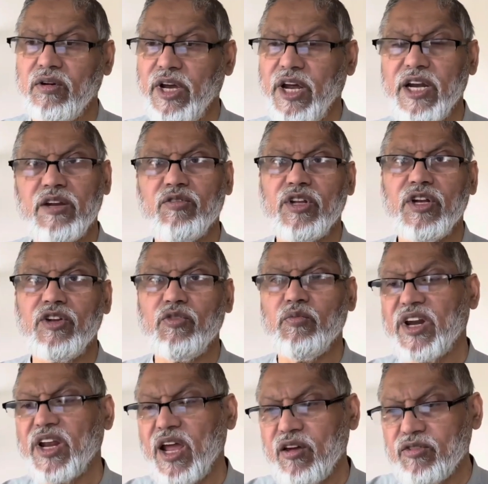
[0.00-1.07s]
Individual,
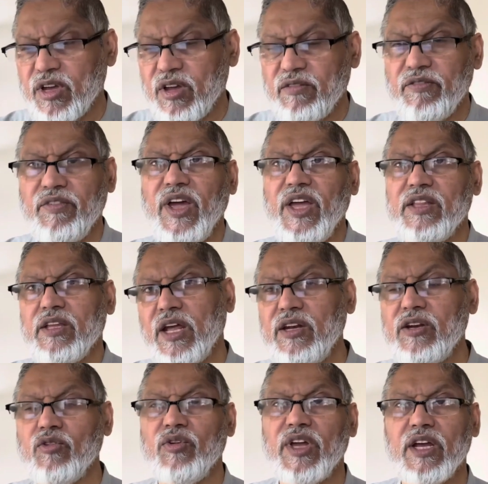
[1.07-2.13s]
but having a faith and
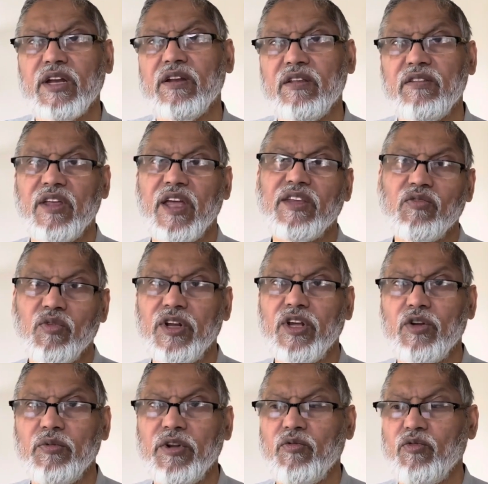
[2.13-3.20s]
doing it is that's what's going
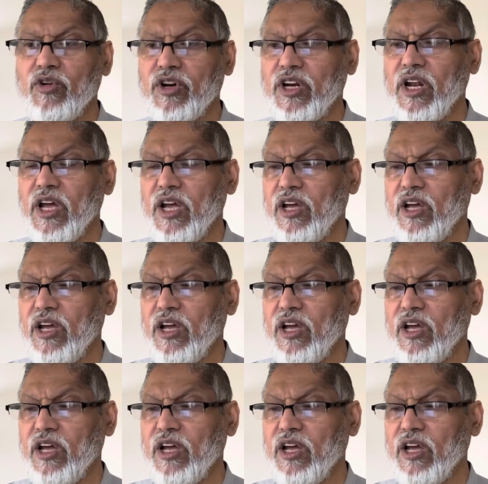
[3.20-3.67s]
to be rewarded